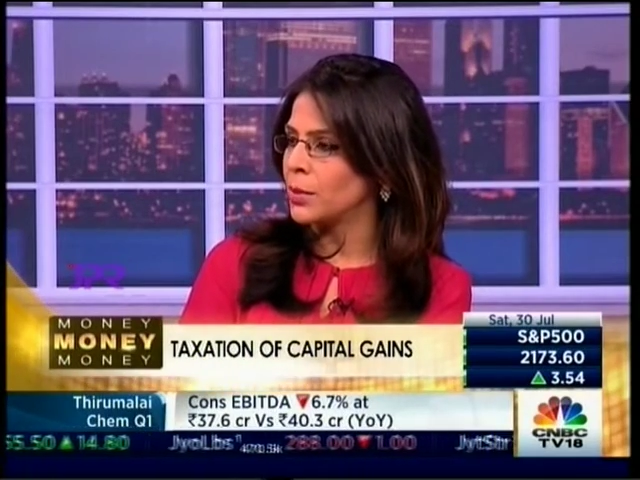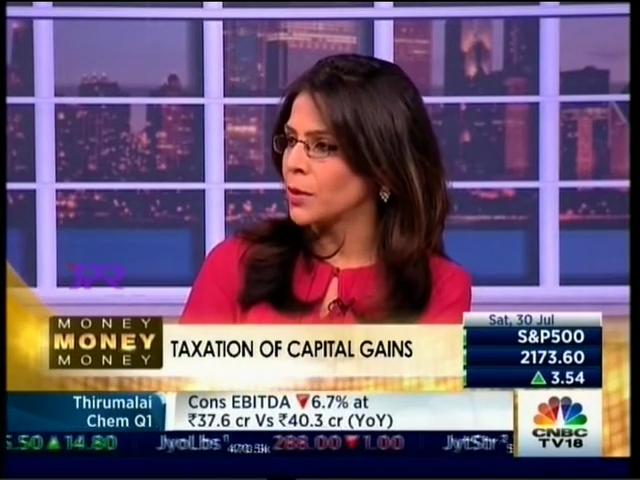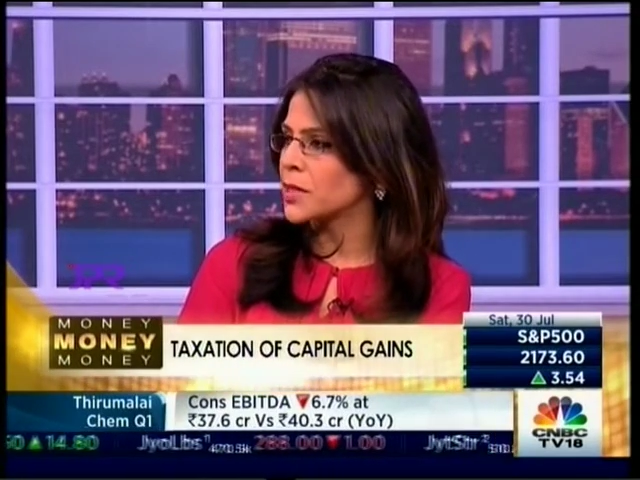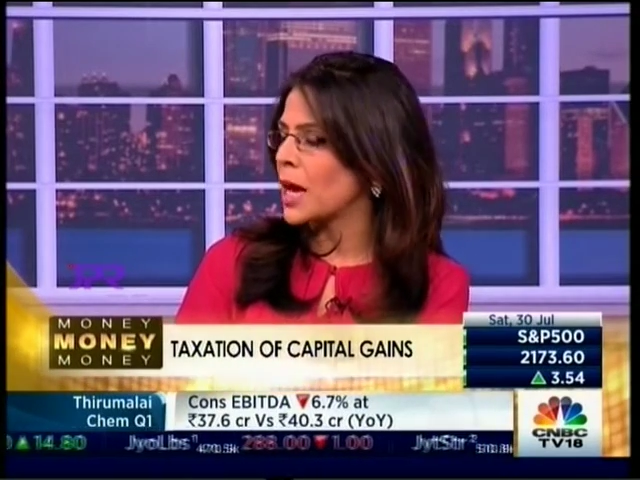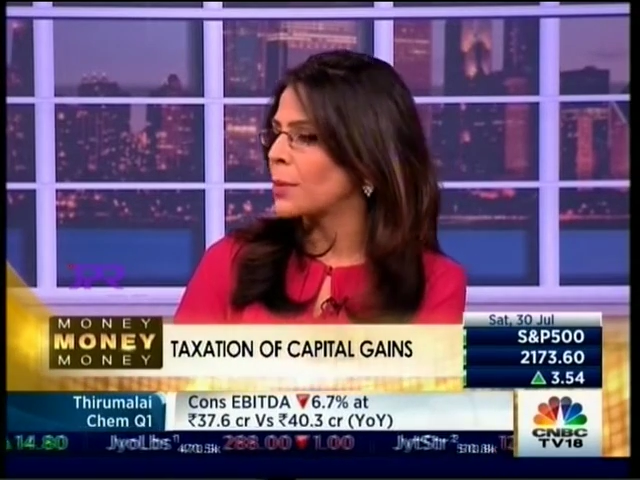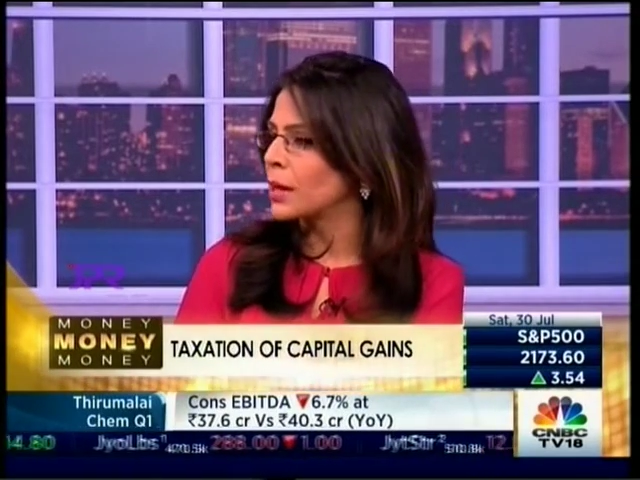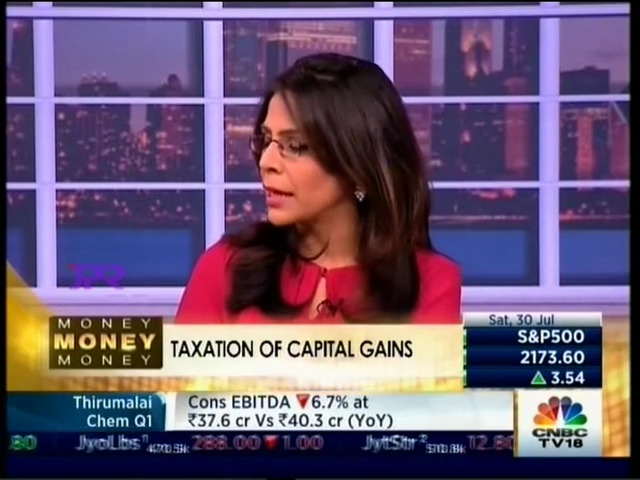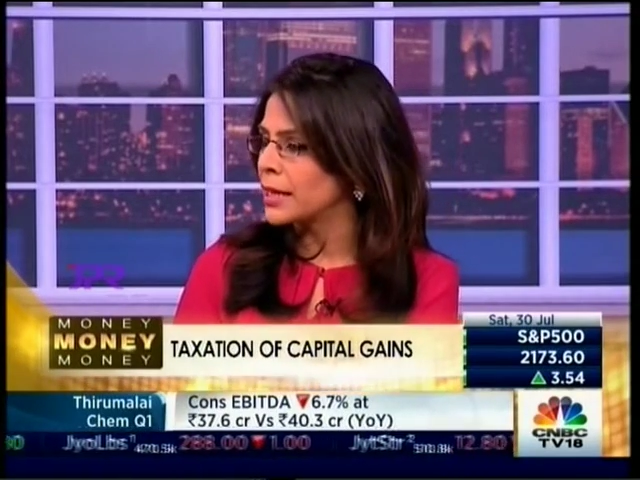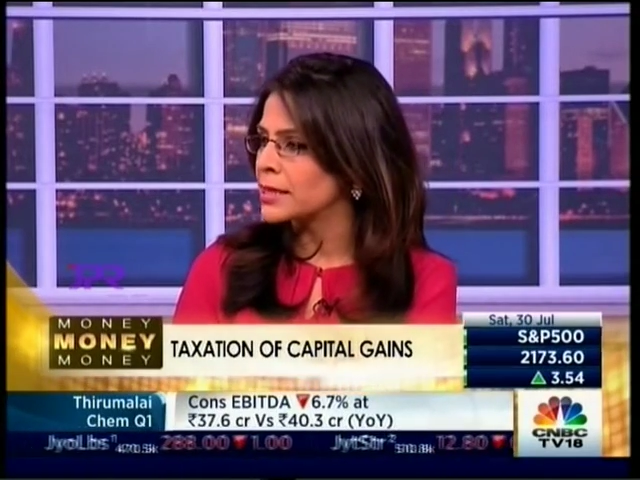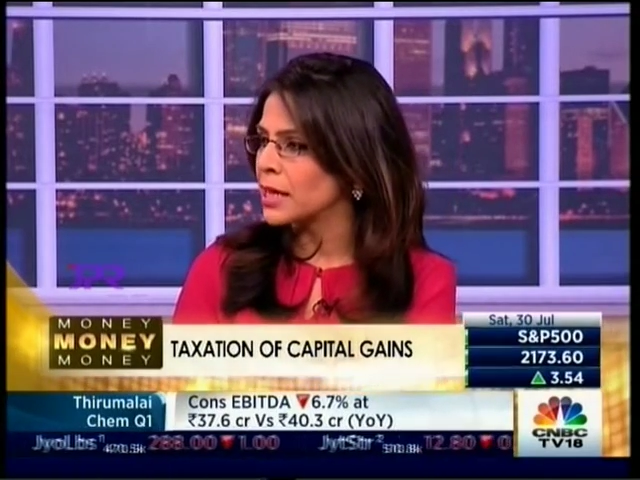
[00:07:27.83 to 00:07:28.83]
Because capital
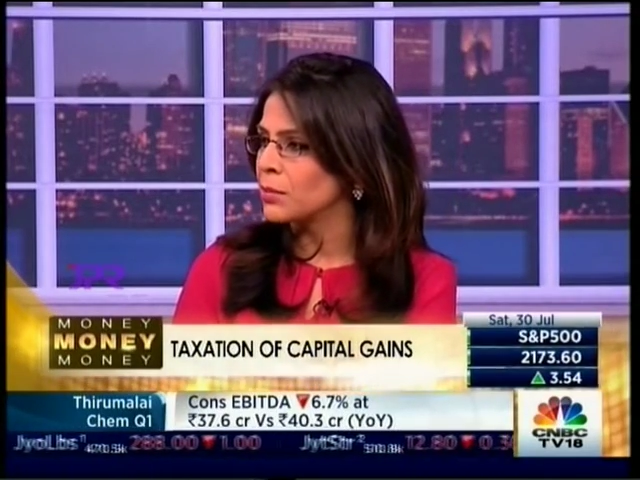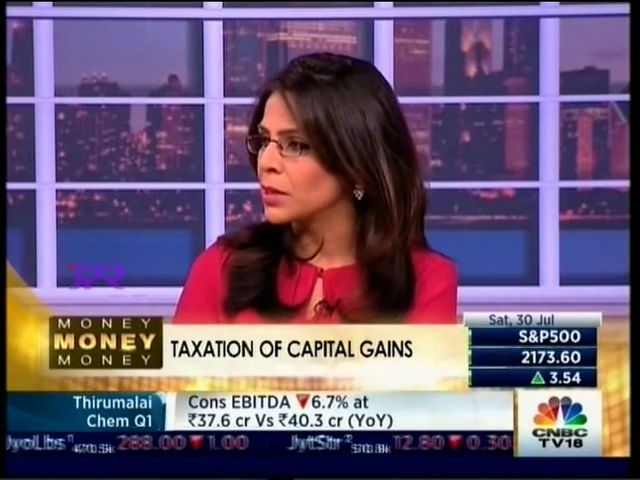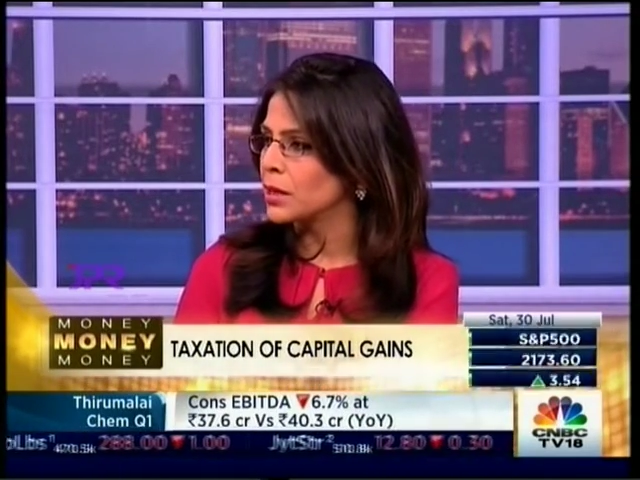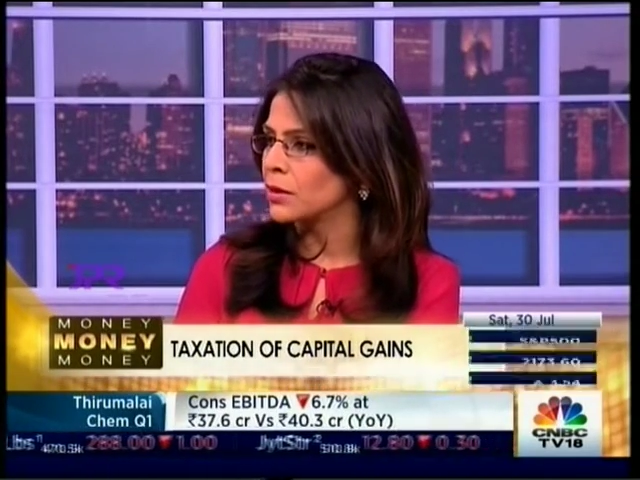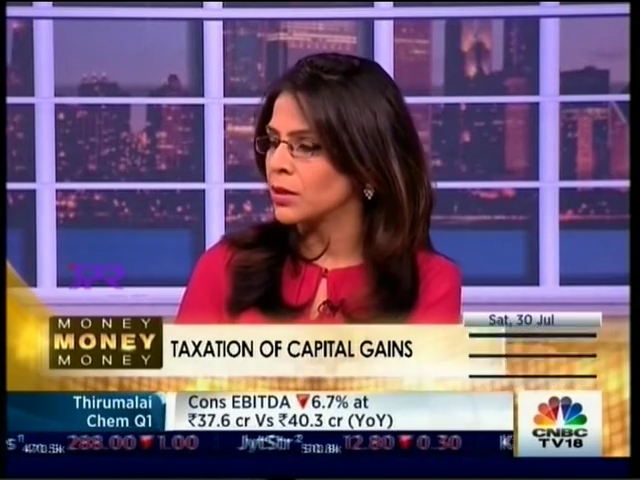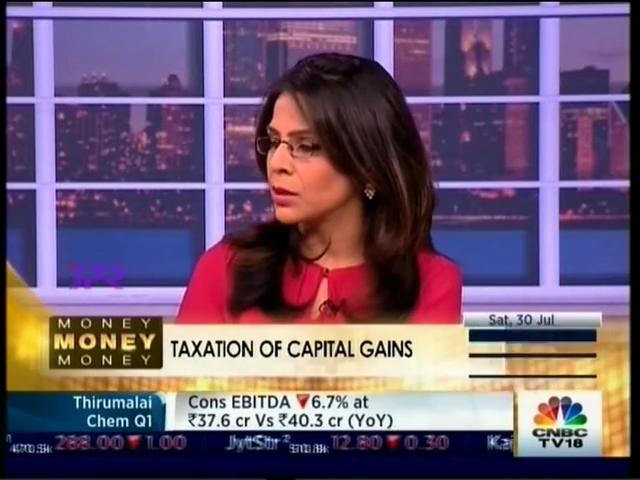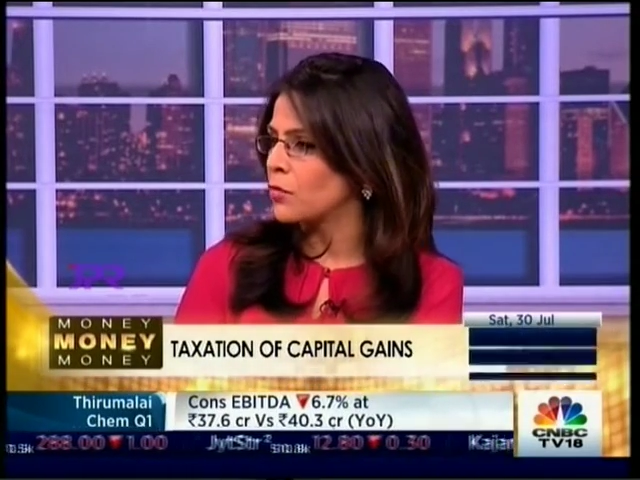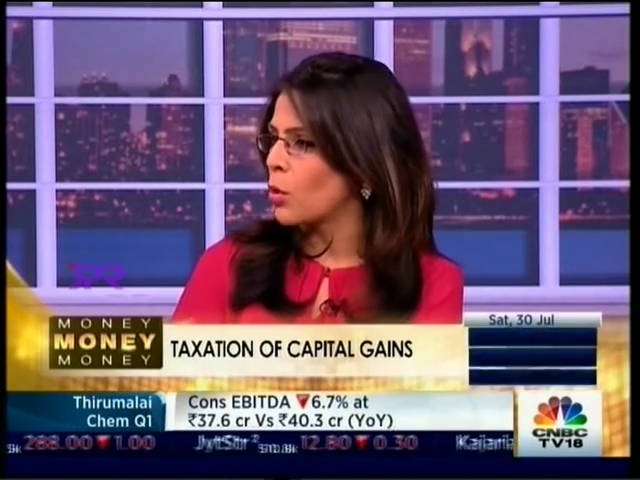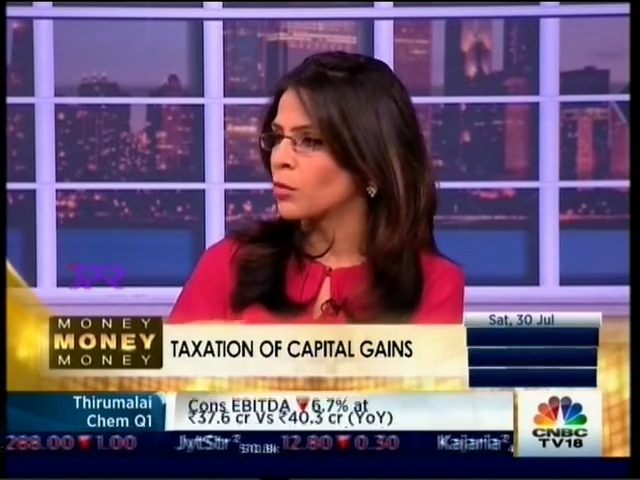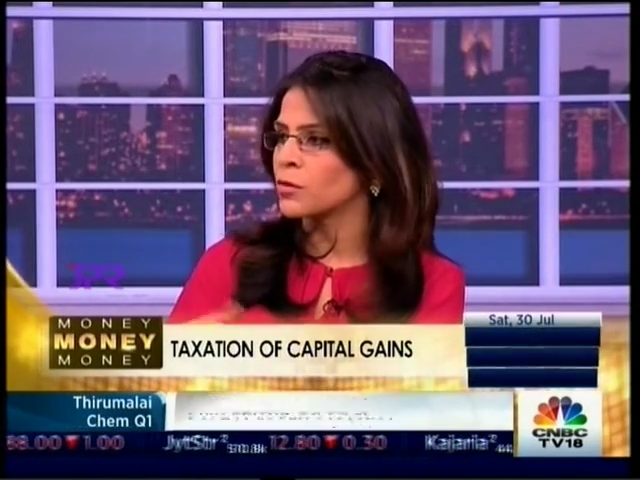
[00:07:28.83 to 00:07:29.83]
gains can be in
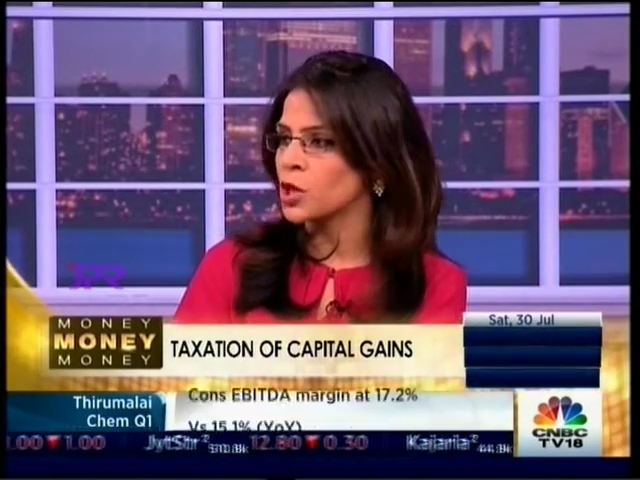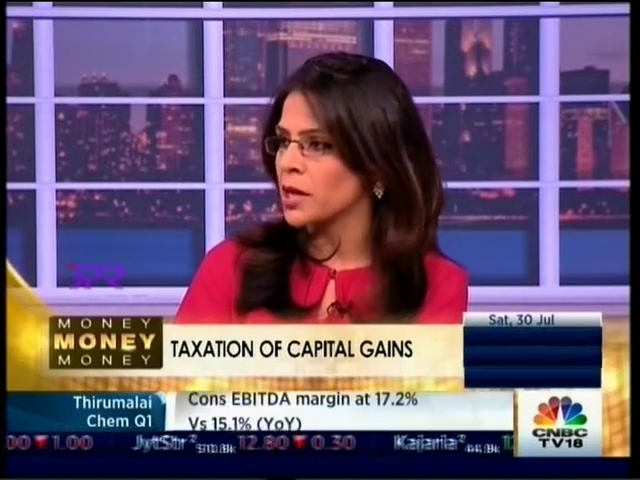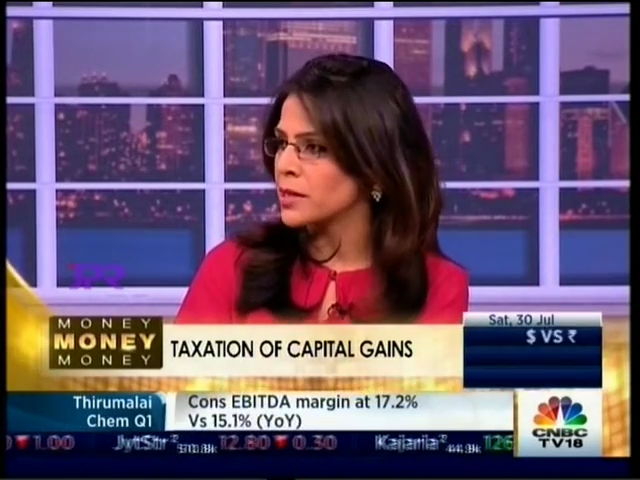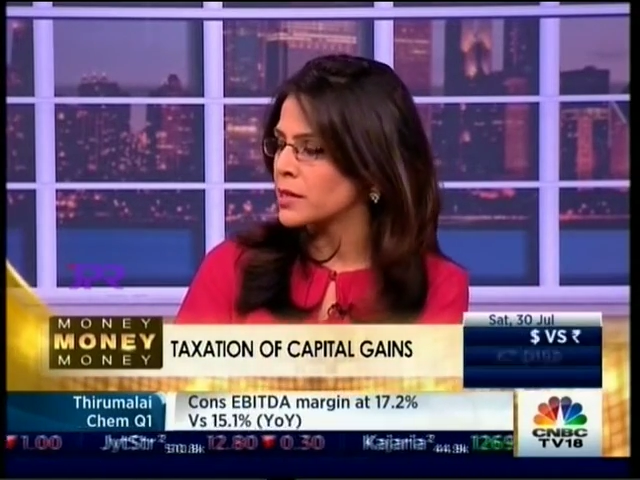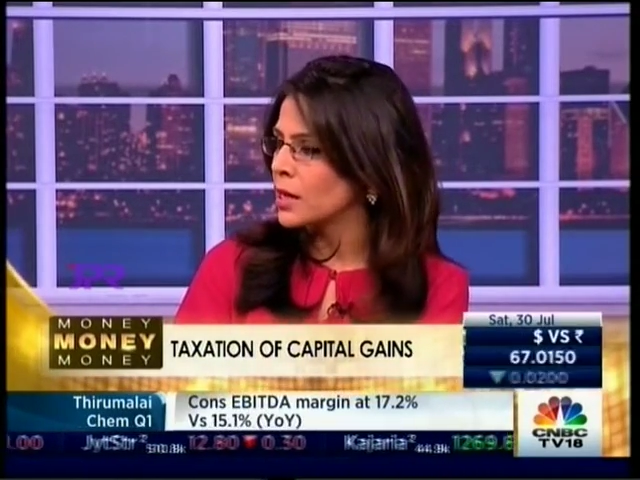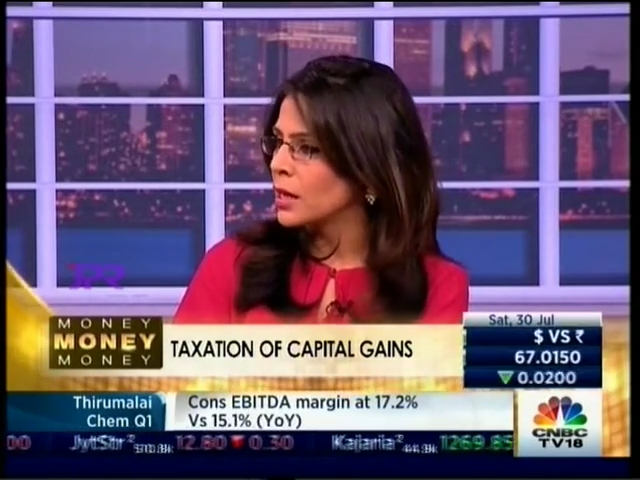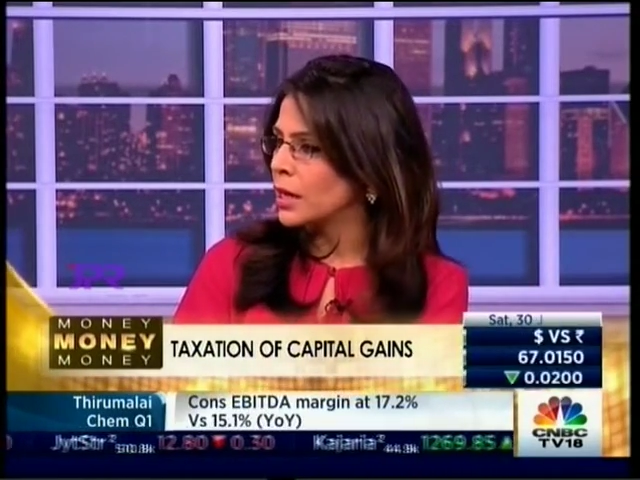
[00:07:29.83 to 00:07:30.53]
the form of shares.